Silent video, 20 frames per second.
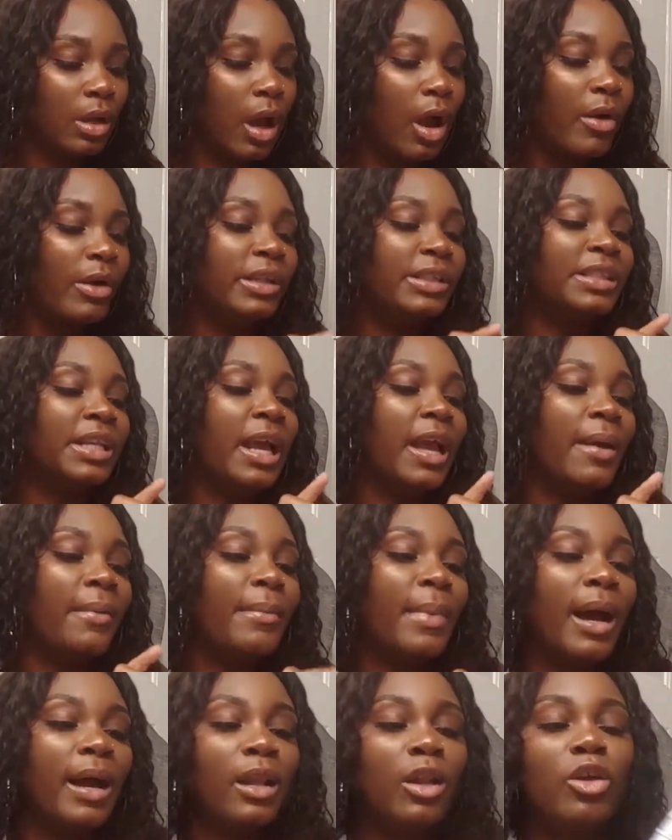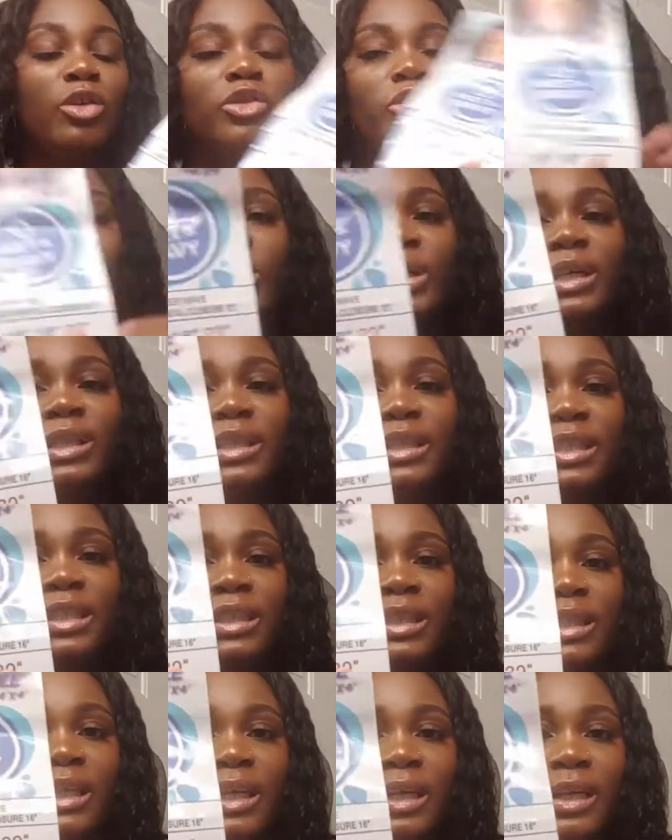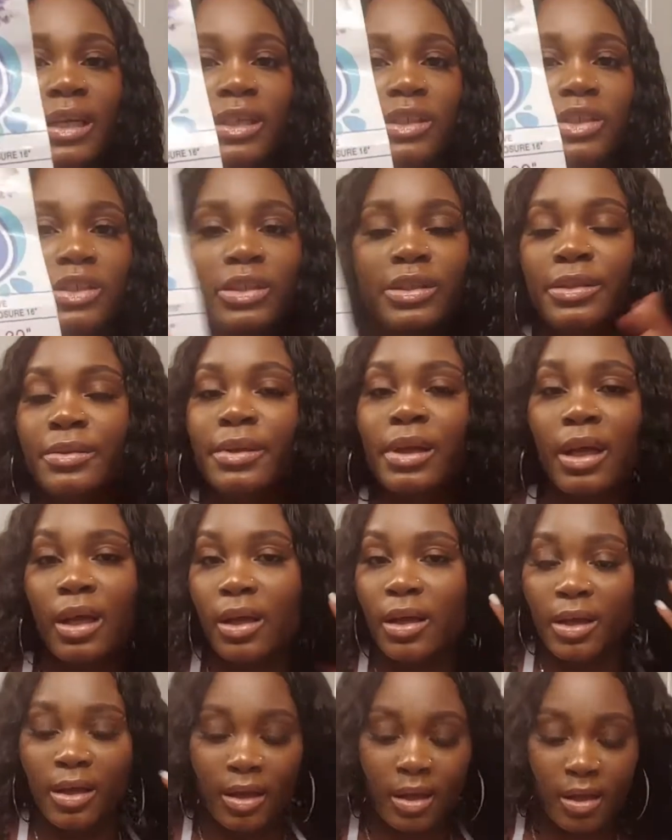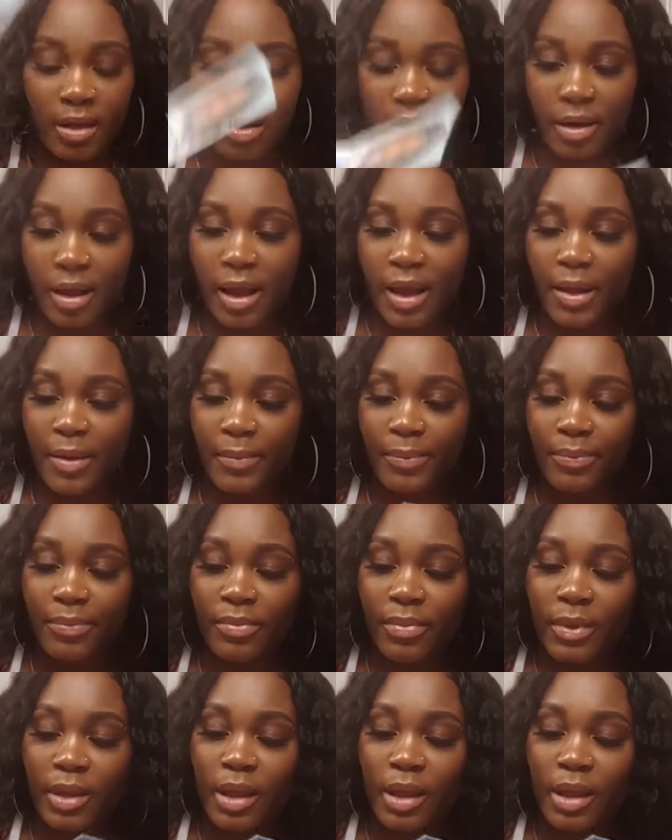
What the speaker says: it said my closure was 16 inches. Okay.